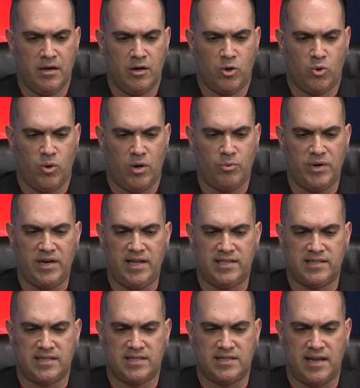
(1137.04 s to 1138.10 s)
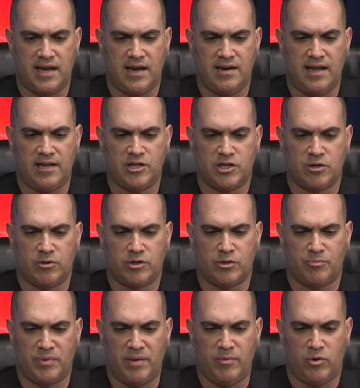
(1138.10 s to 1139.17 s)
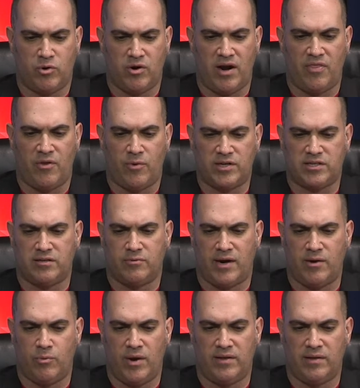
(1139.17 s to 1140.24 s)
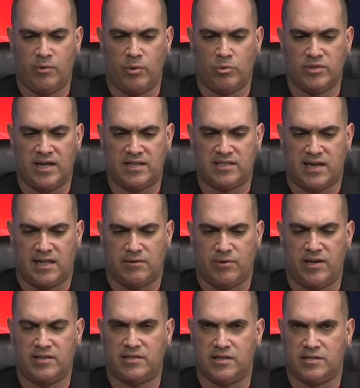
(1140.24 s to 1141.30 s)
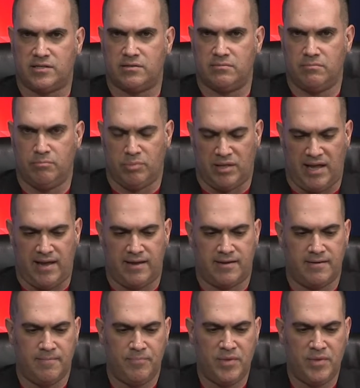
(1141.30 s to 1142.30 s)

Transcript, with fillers: Quote, we need to stand and show the Supreme Court and the rest of the right wing that we will not tolerate this blank.